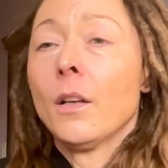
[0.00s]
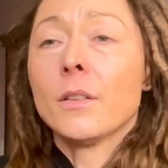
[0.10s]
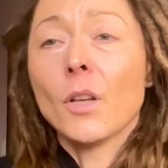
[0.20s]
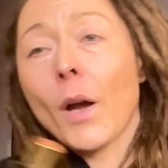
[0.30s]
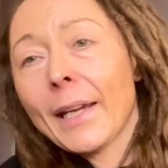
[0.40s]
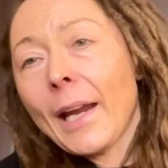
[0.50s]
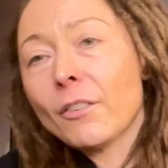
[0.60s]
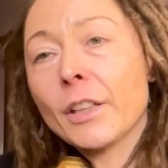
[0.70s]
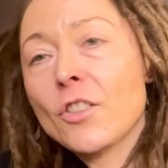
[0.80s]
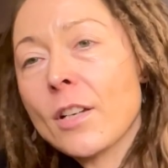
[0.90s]
So I can't
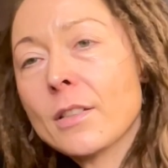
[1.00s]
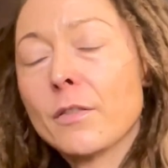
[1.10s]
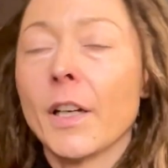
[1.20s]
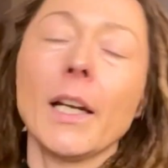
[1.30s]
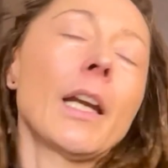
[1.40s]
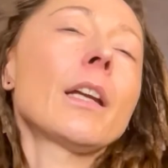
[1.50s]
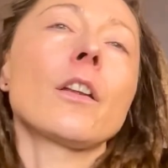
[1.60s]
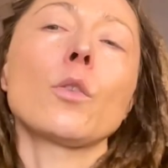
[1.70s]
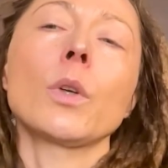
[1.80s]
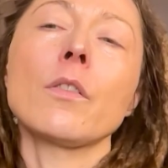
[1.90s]
really justify getting
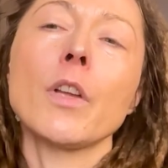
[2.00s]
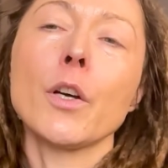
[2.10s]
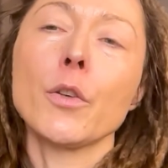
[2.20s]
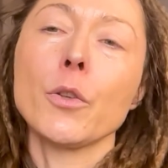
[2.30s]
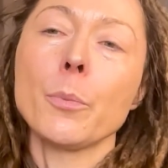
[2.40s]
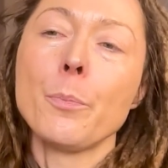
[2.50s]
another one of those.